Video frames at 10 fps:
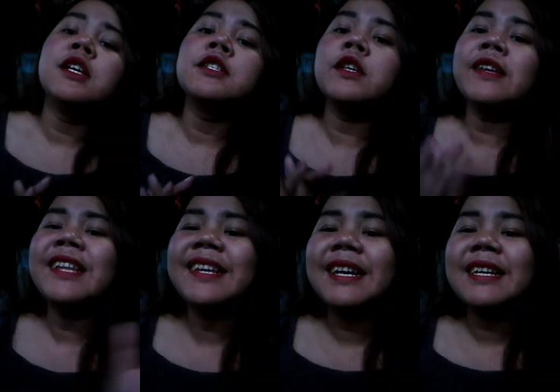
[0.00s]
So yun
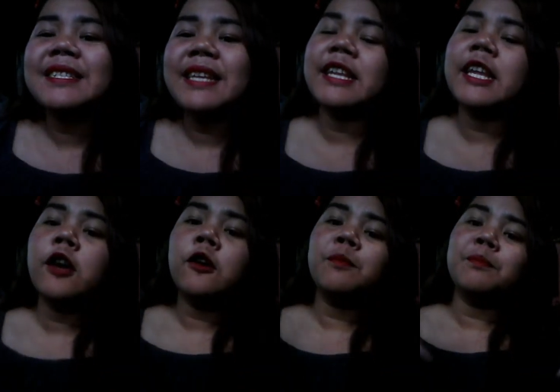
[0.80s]
lang guys, and I
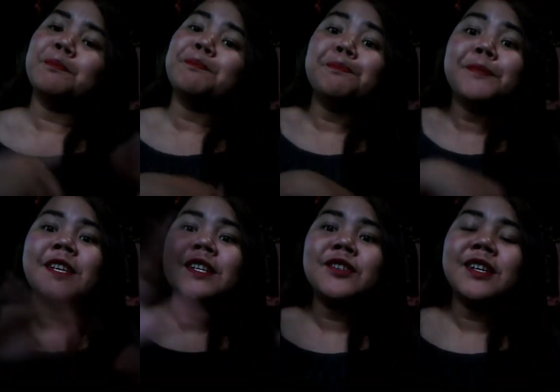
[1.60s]
hope
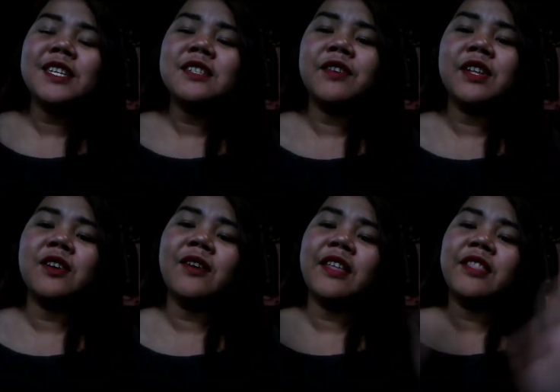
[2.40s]
you enjoy this
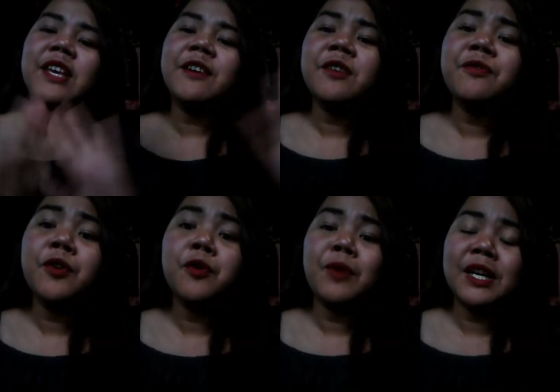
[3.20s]
video, and thank you
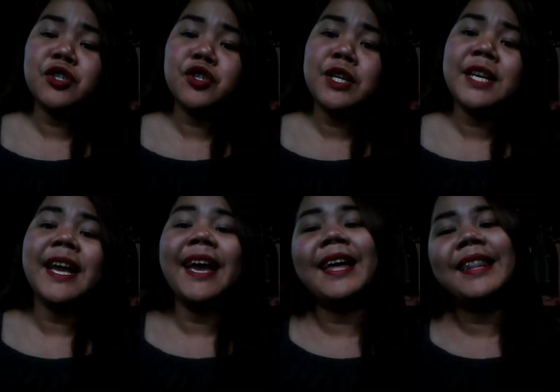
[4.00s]
for watching,
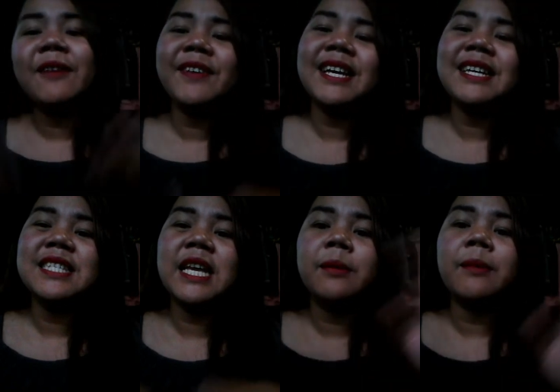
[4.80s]
and have a nice
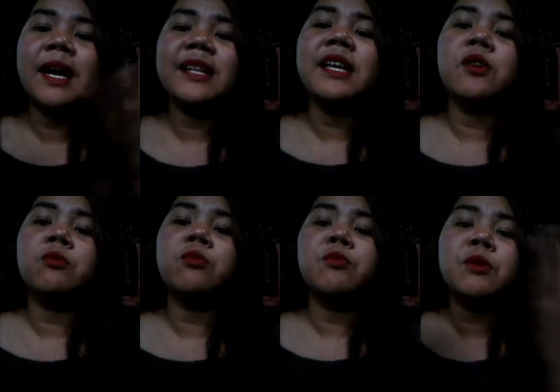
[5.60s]
day. Bye bye. Thank you.